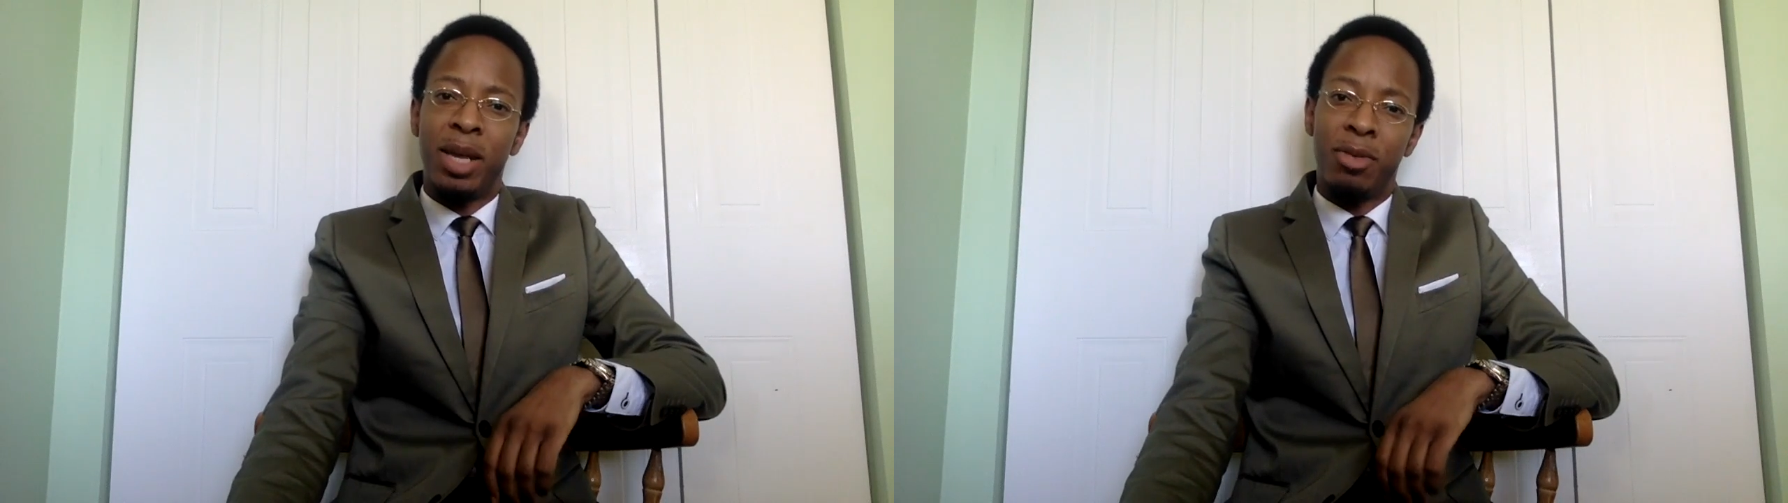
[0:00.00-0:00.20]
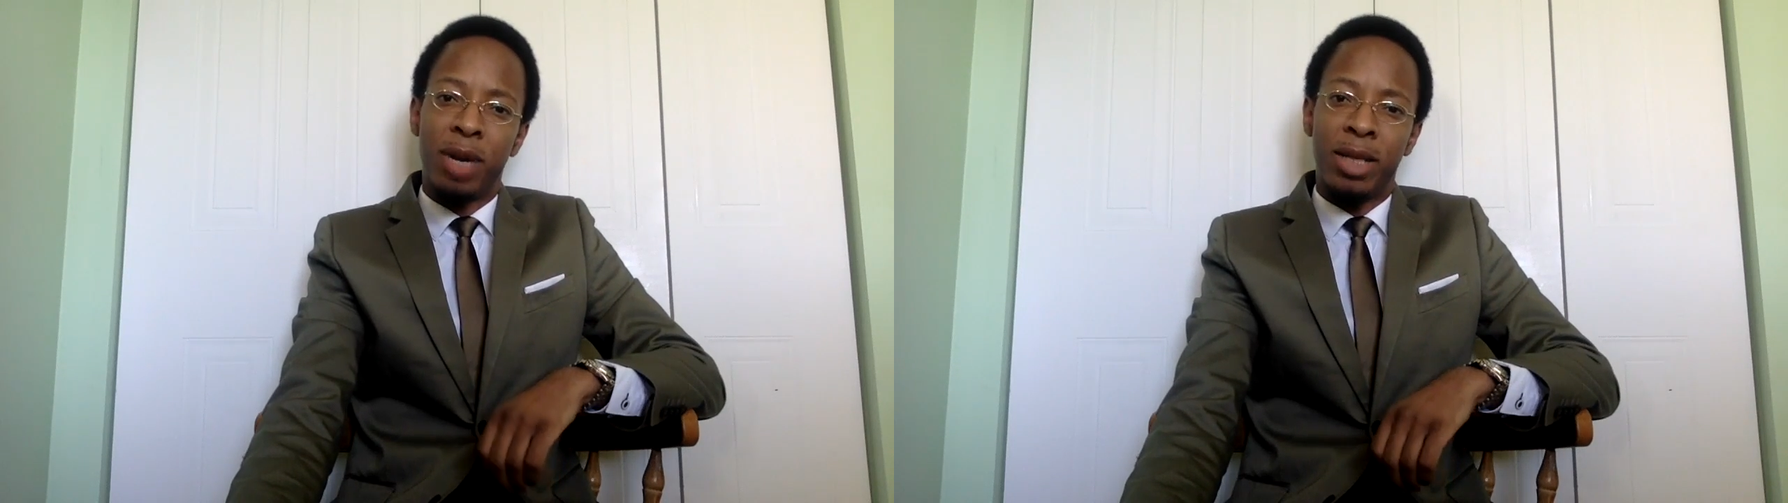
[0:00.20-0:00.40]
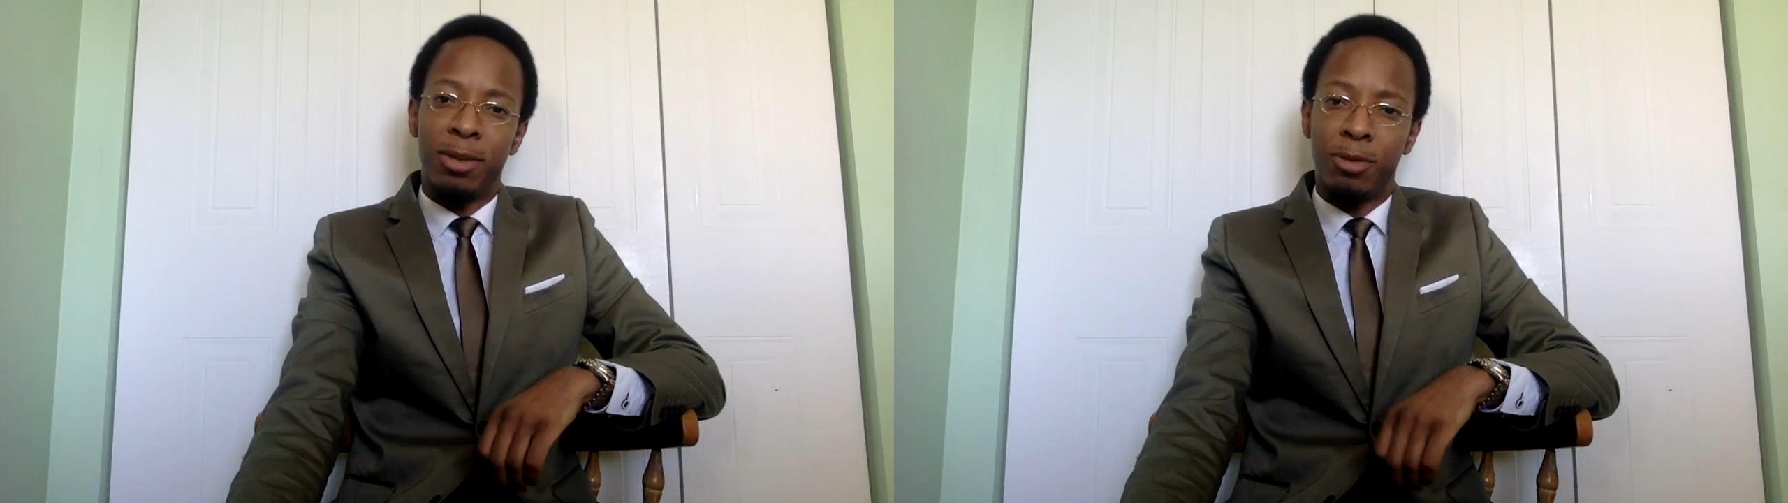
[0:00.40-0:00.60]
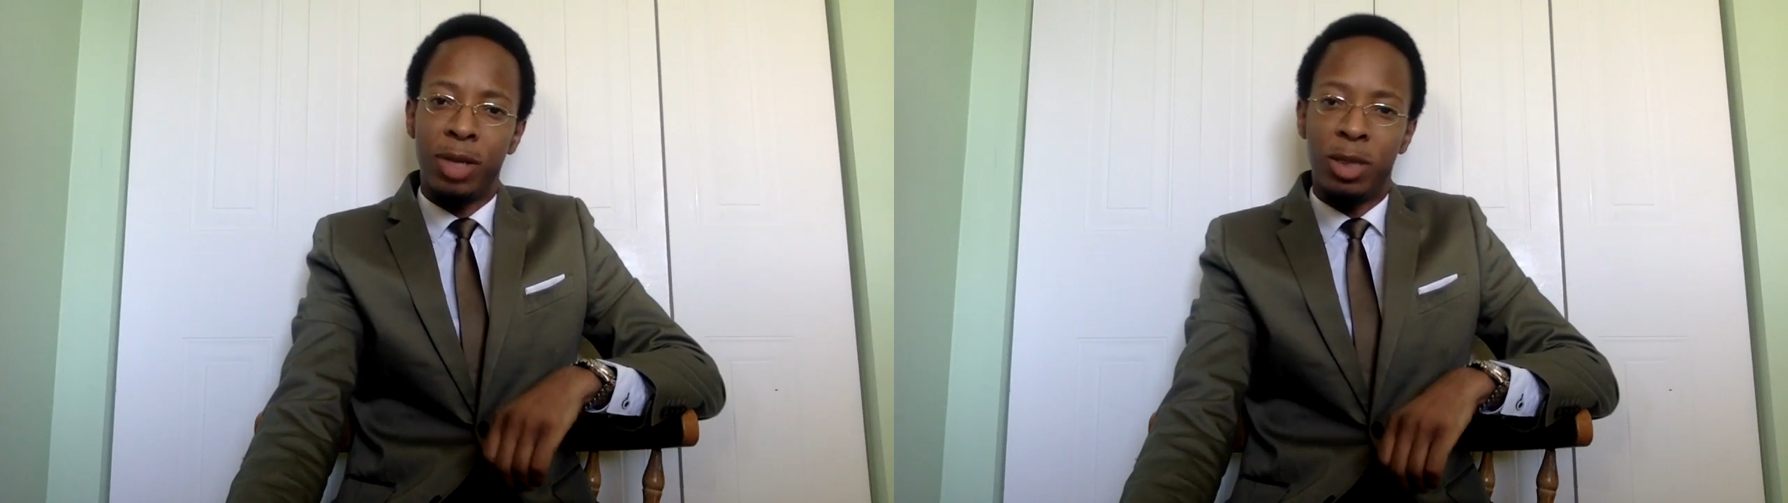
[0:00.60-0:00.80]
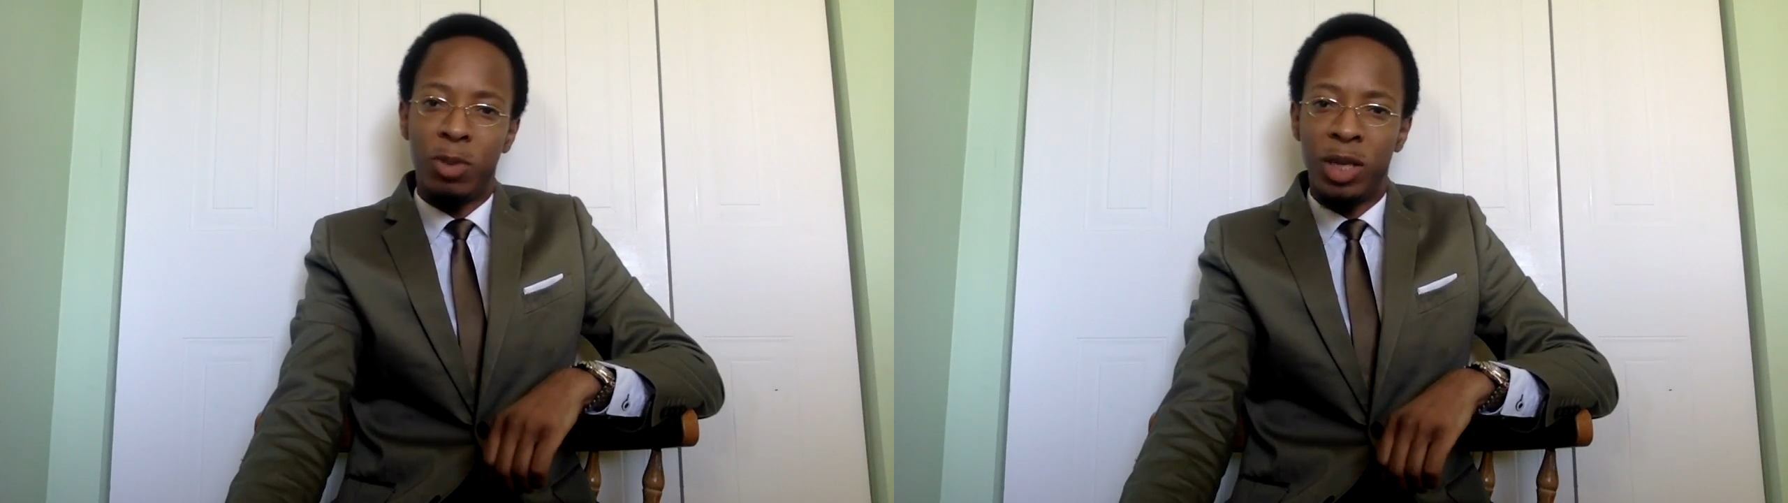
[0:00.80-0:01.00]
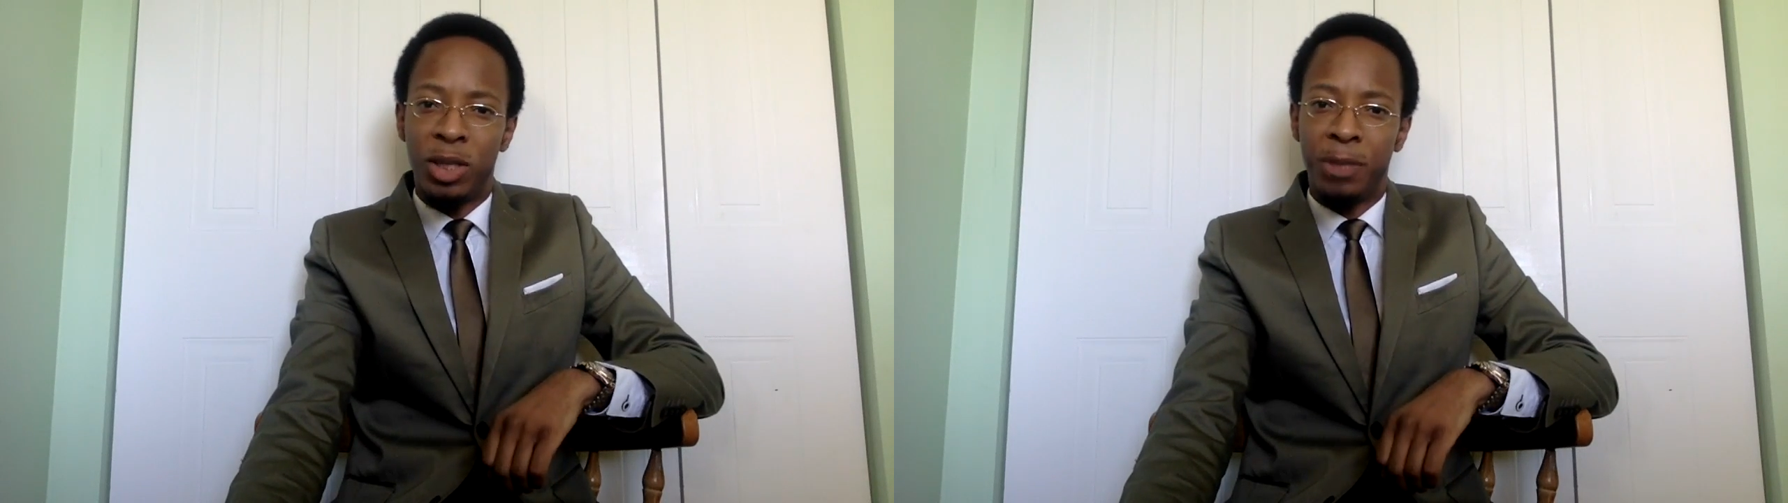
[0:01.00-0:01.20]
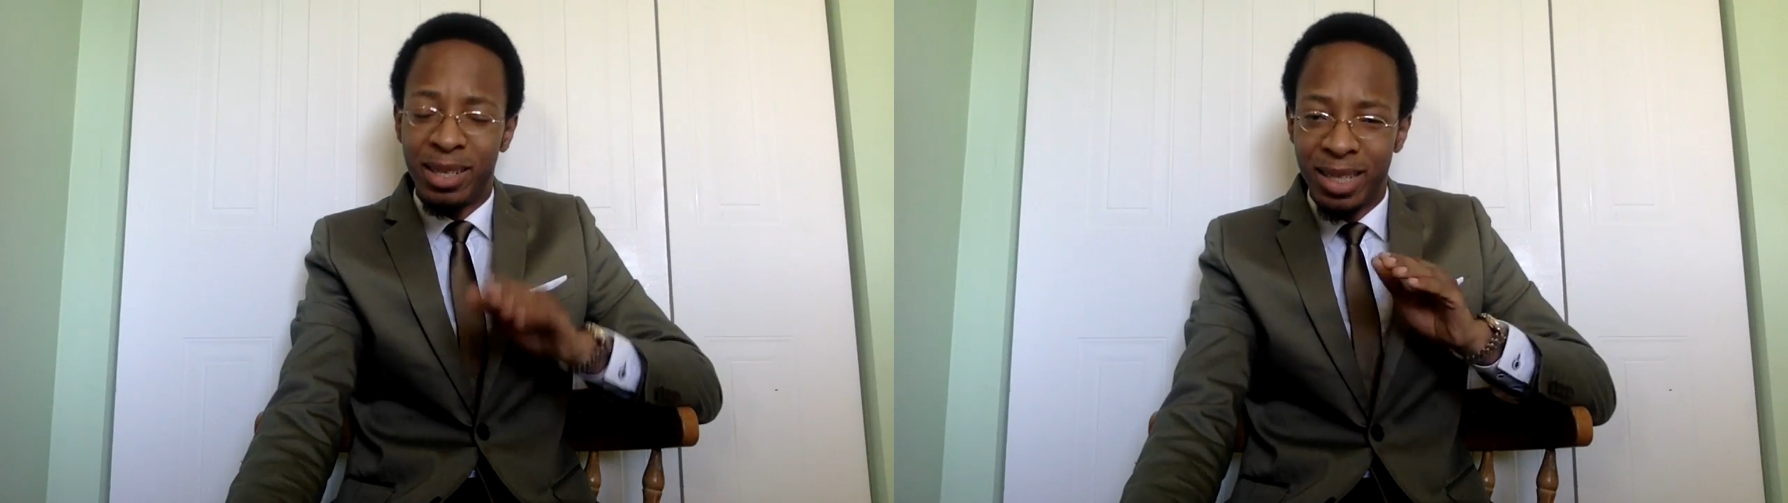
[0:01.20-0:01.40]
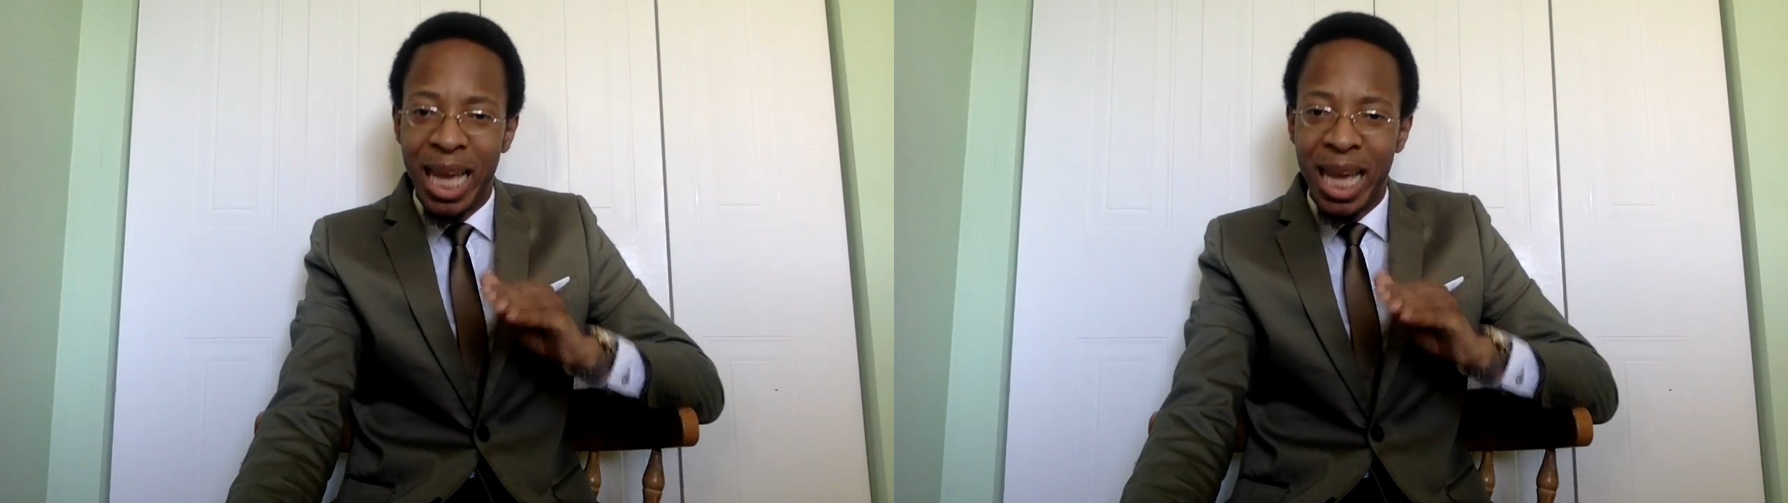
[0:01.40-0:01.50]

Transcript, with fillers: by the right to free speech.